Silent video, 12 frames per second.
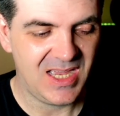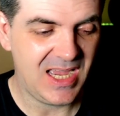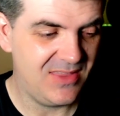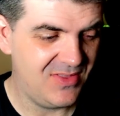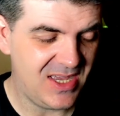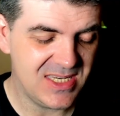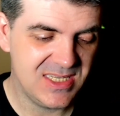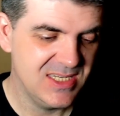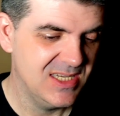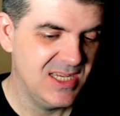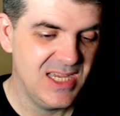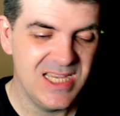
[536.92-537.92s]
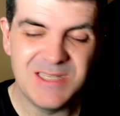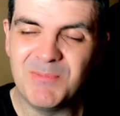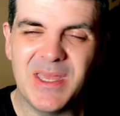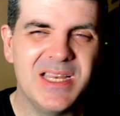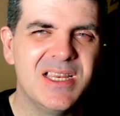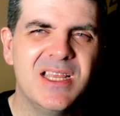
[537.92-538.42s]
And that has
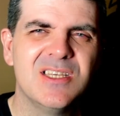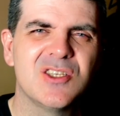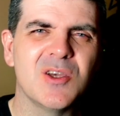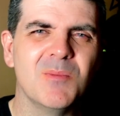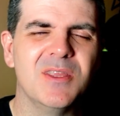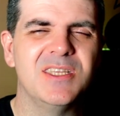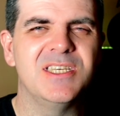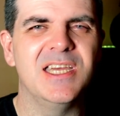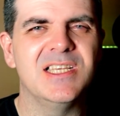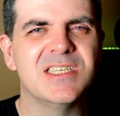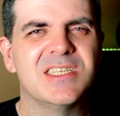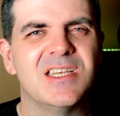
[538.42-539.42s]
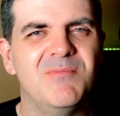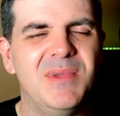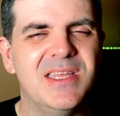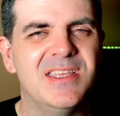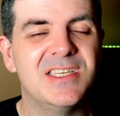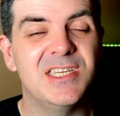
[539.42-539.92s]
been some of the changes that I've
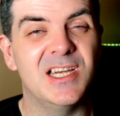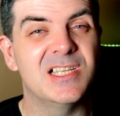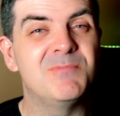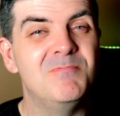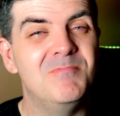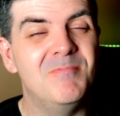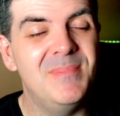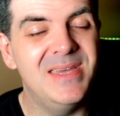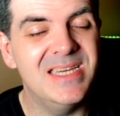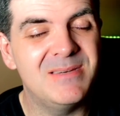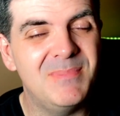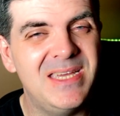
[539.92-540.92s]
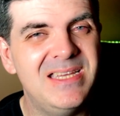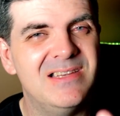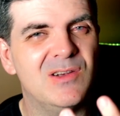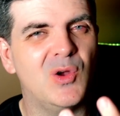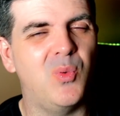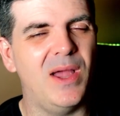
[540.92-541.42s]
made this year. It's made me
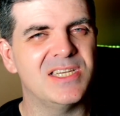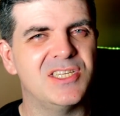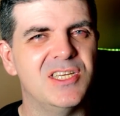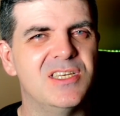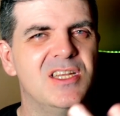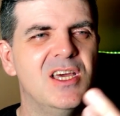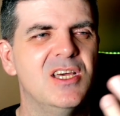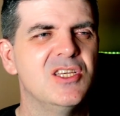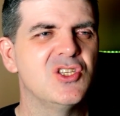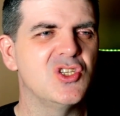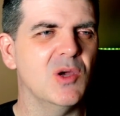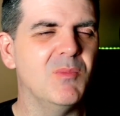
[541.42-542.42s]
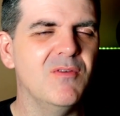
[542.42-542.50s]
question some